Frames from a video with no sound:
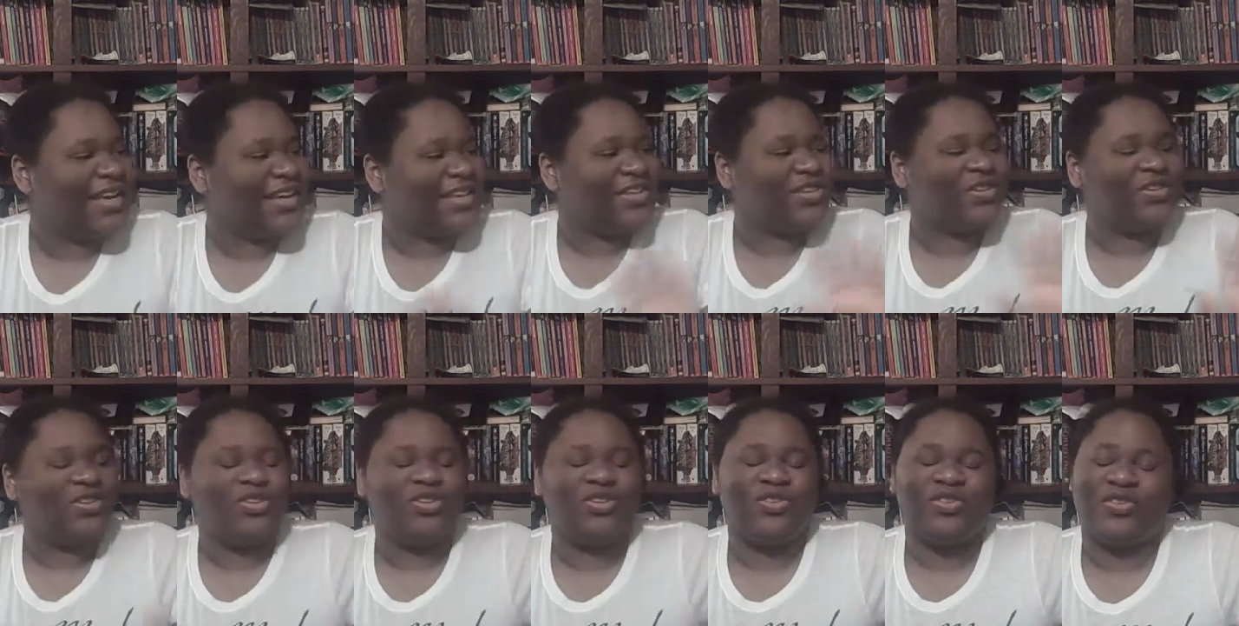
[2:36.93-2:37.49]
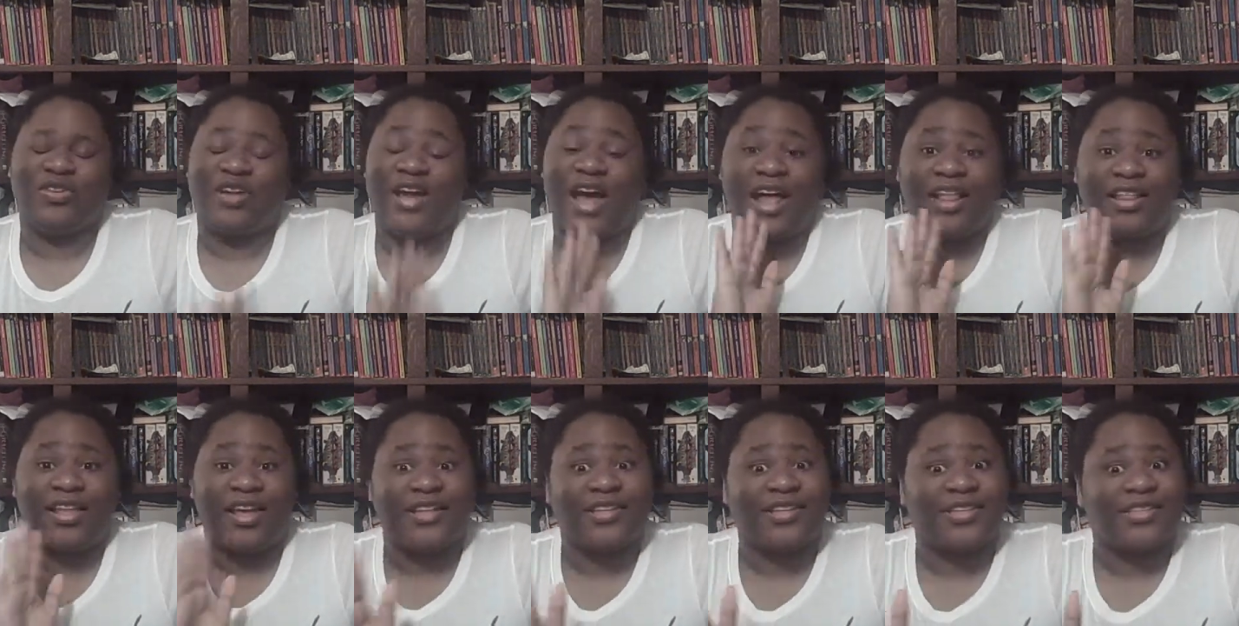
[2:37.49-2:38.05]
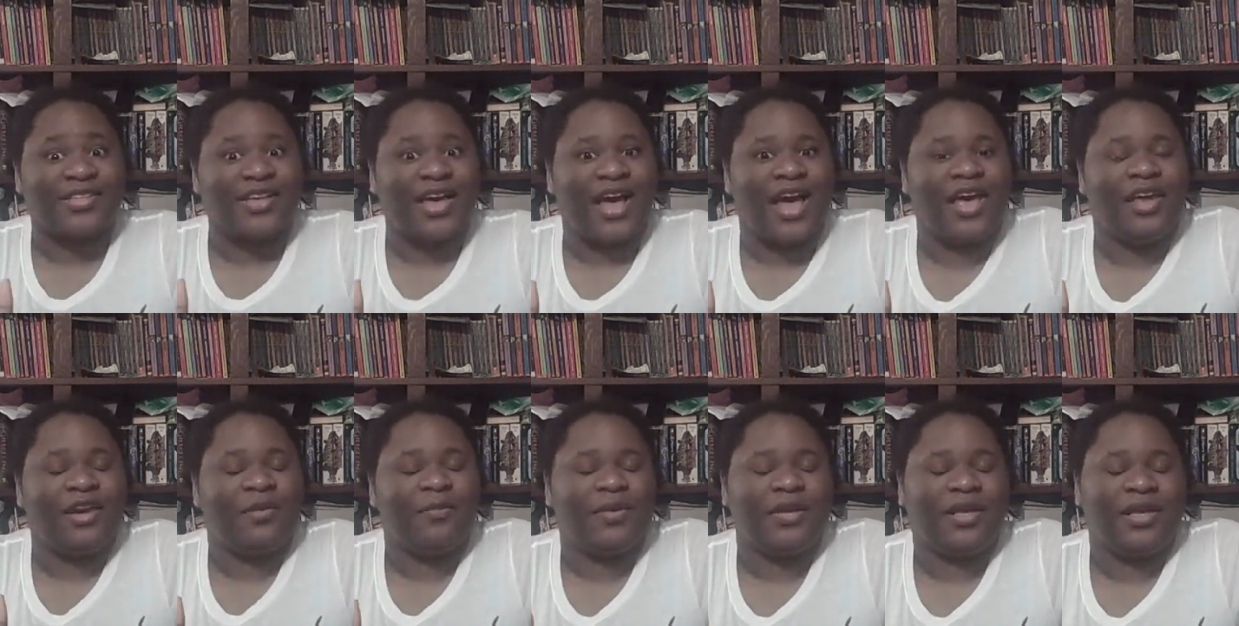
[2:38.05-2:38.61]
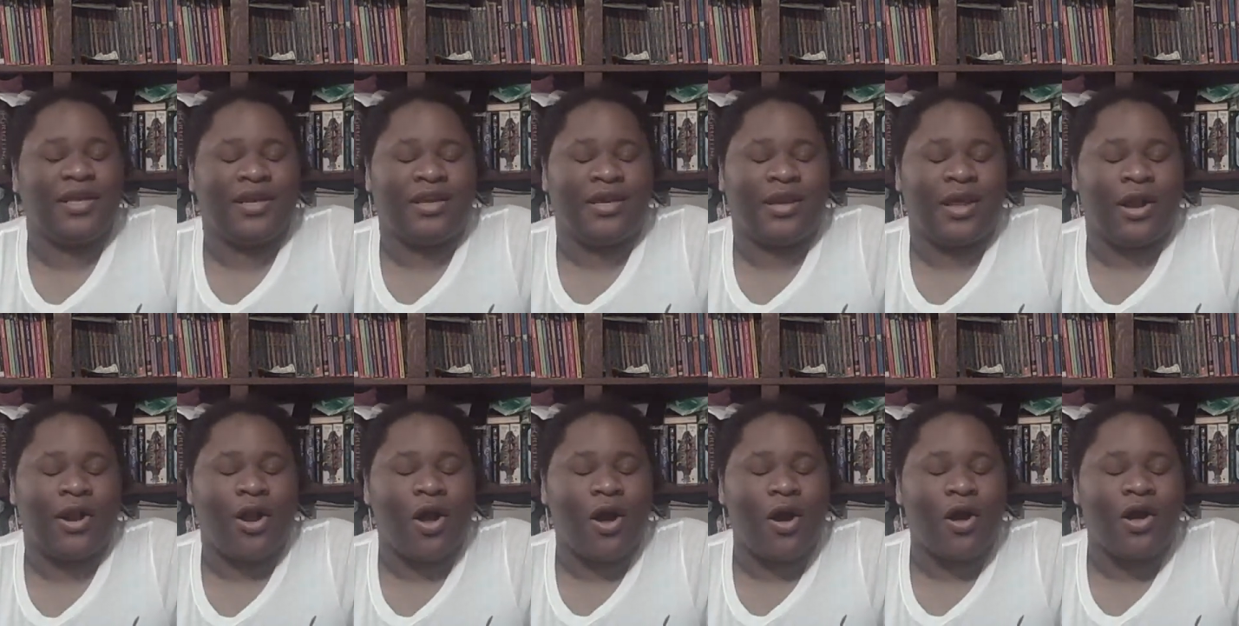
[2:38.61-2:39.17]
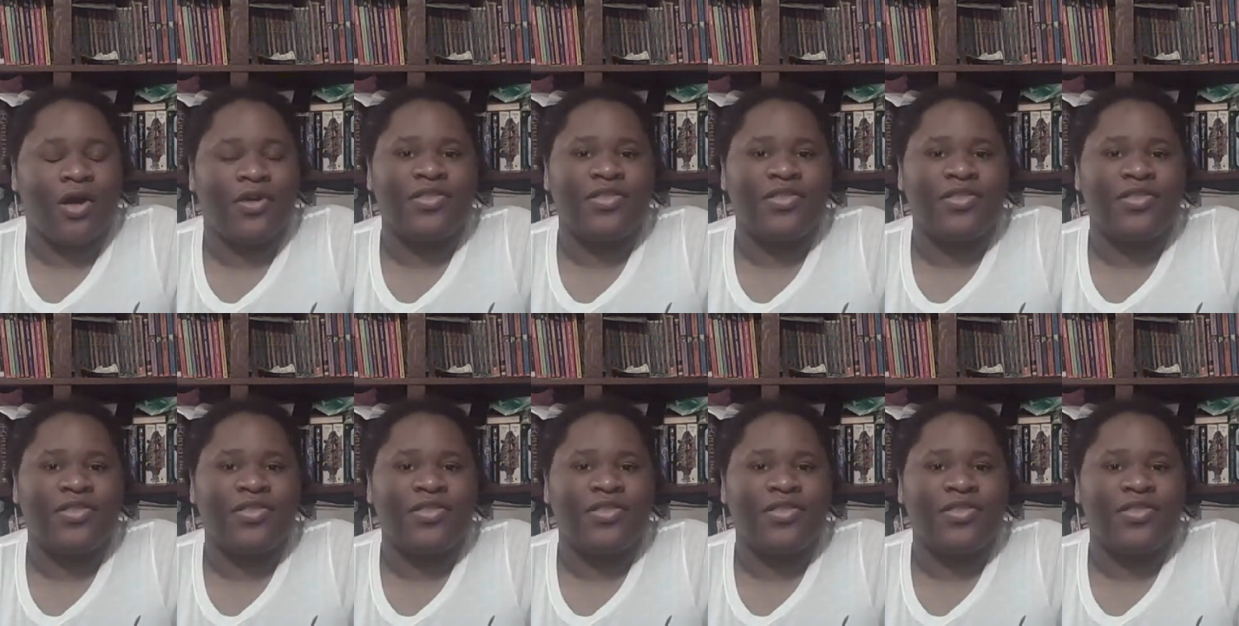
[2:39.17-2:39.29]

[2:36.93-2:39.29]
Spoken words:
You do not like this guy in the beginning at all.